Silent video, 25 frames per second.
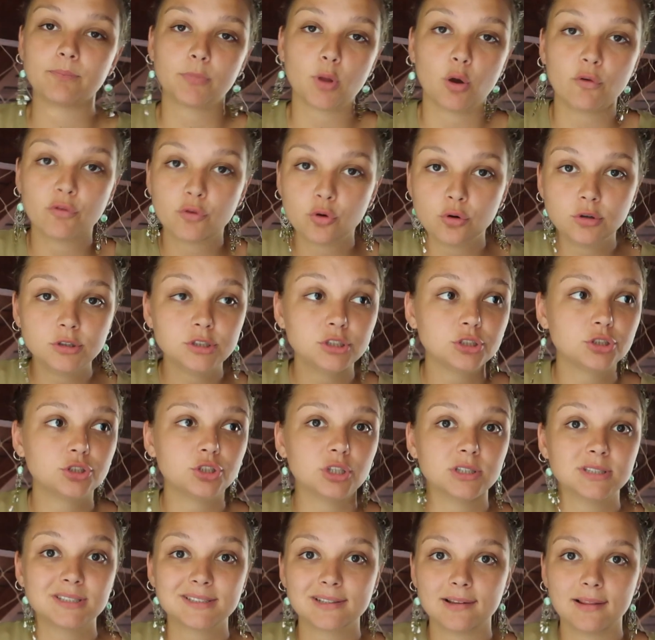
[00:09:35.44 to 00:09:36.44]
of course,
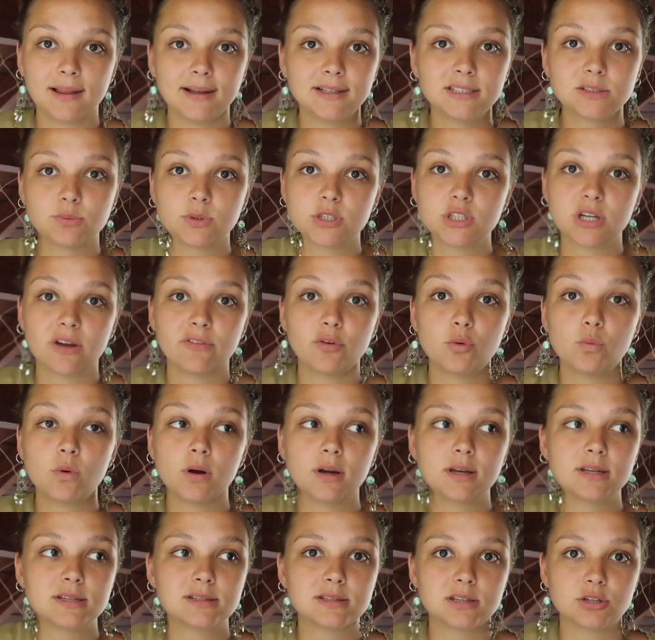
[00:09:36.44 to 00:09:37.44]
just select whichever
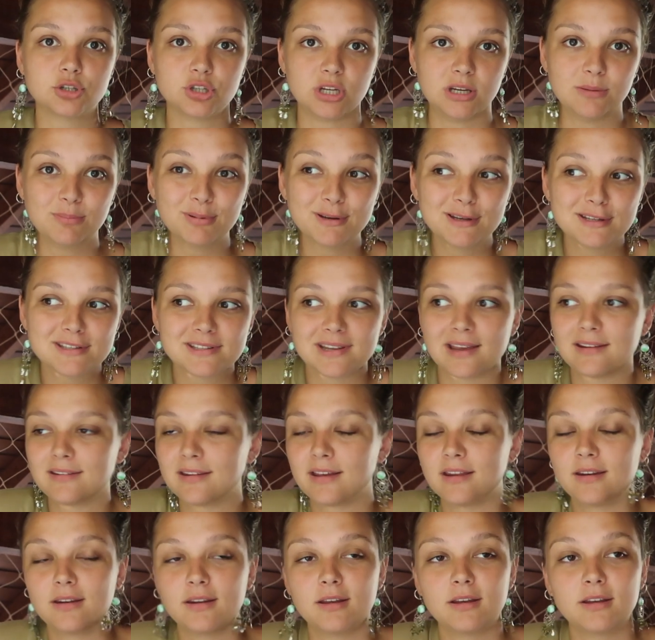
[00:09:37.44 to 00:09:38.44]
one is the cheapest, and
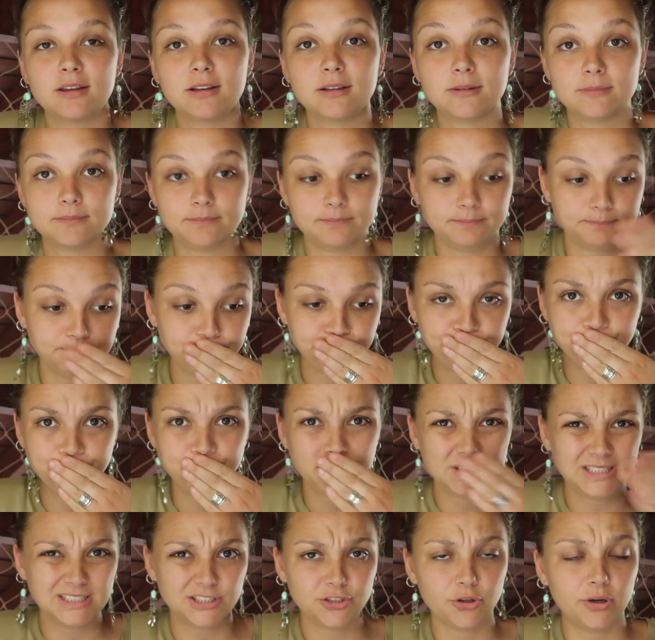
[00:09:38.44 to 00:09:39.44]
then
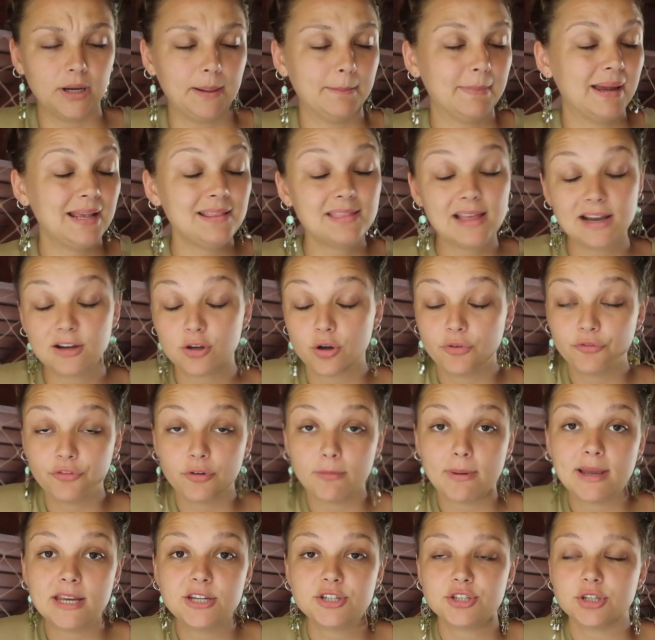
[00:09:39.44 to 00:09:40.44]
make that
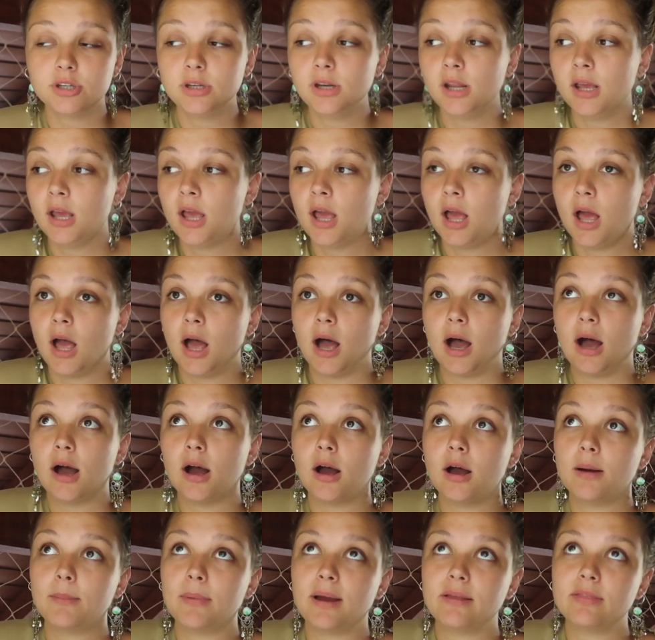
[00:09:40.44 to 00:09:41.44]
confirmation,
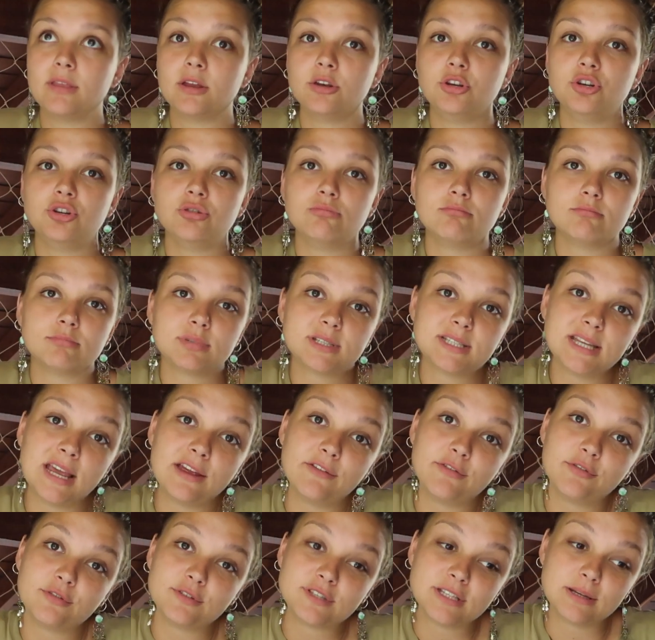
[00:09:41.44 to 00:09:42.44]
and then you
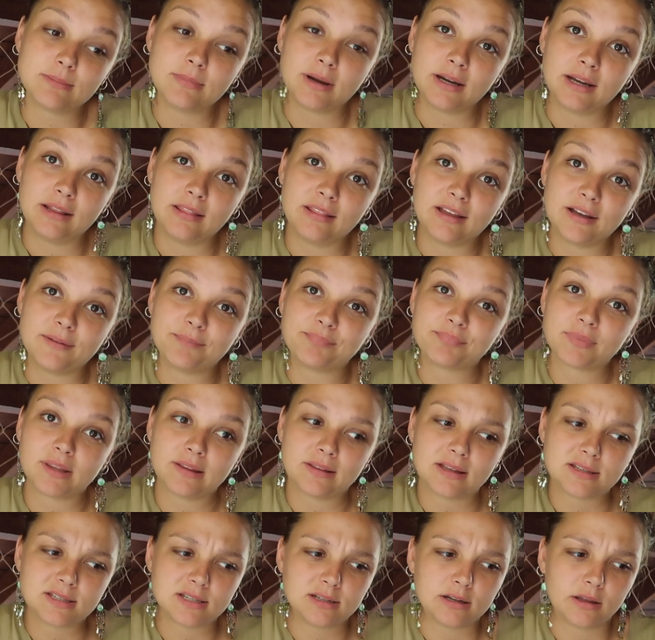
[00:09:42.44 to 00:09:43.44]
save some money there.
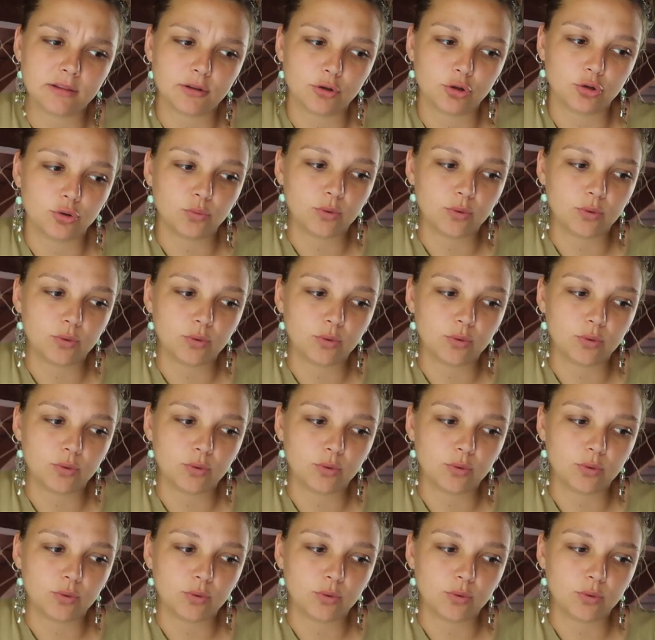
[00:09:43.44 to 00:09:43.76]
That's another good